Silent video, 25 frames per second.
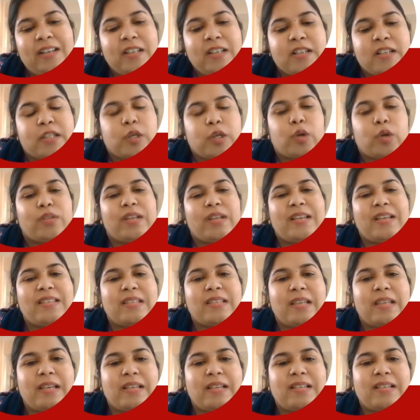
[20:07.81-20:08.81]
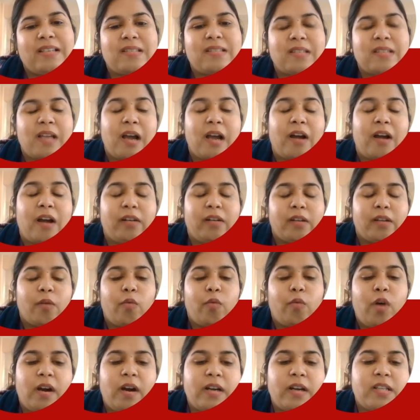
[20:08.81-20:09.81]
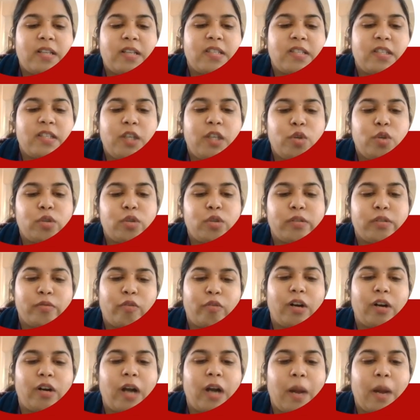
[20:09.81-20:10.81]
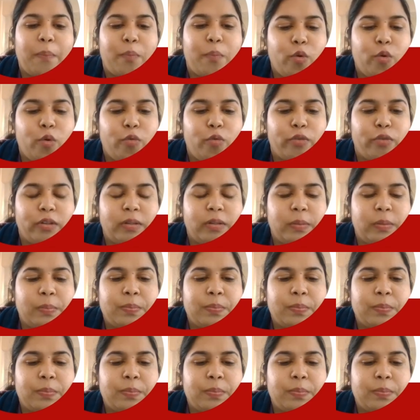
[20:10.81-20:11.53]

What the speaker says: So this is the words used for approval.